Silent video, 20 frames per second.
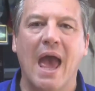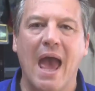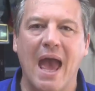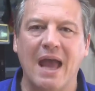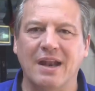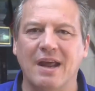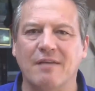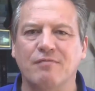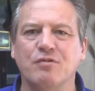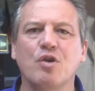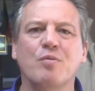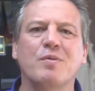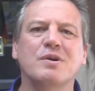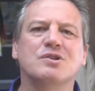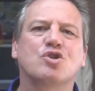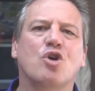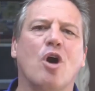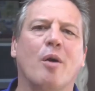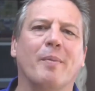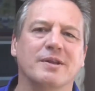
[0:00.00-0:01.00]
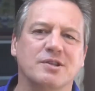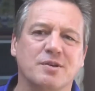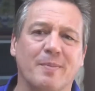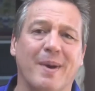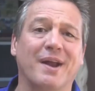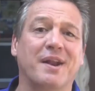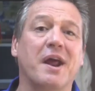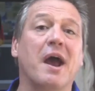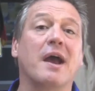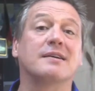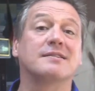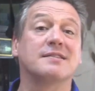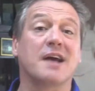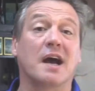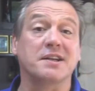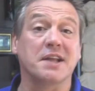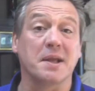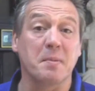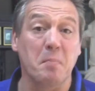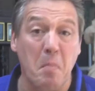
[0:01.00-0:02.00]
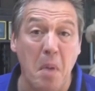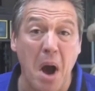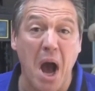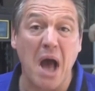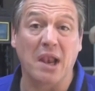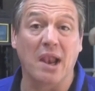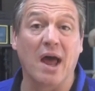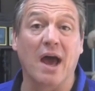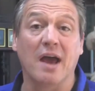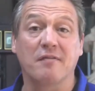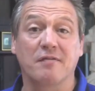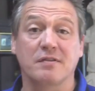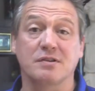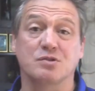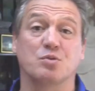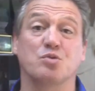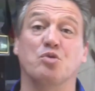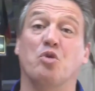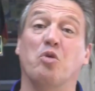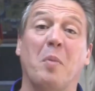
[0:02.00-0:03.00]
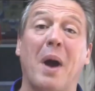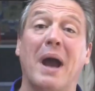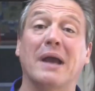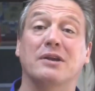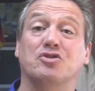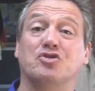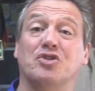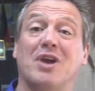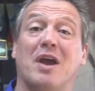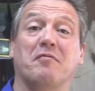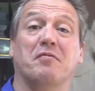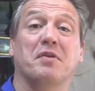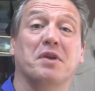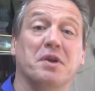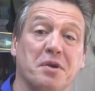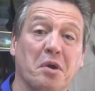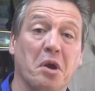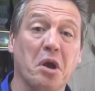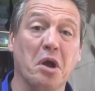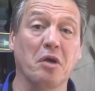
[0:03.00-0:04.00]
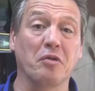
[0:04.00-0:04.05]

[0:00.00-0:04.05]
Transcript: and have numerous comments about how exciting my life is with all my traveling,